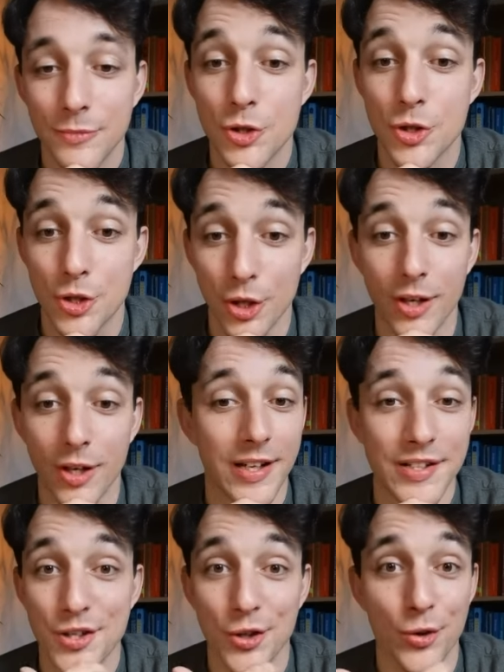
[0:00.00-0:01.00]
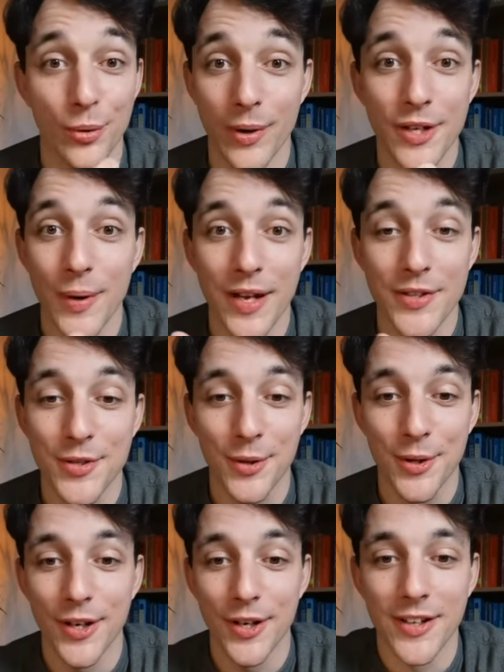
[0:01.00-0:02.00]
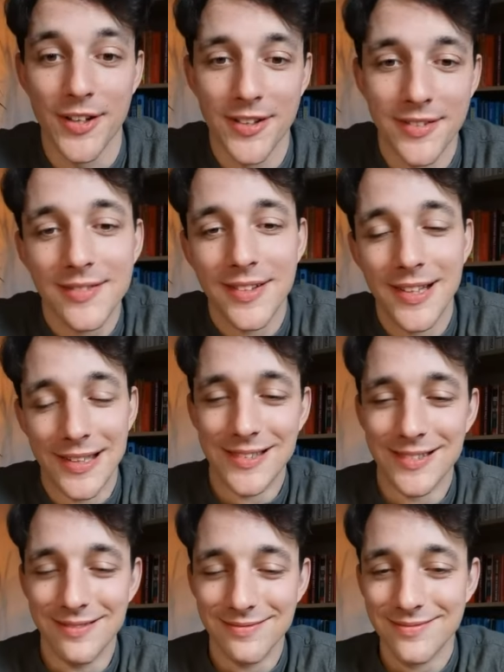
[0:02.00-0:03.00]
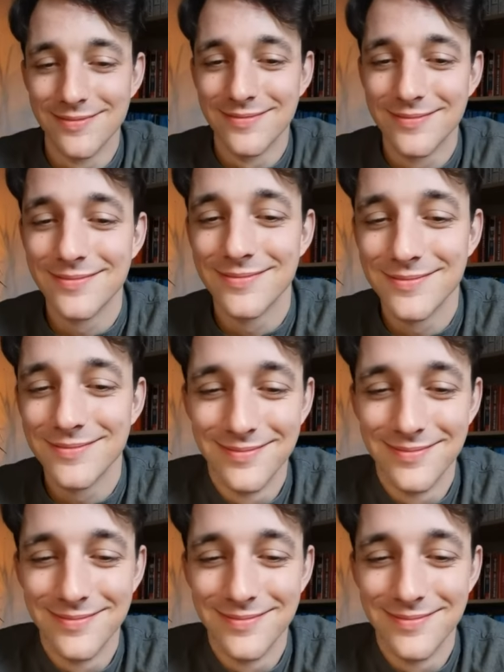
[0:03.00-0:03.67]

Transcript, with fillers: Sure, so it's a great could, way to learn. I,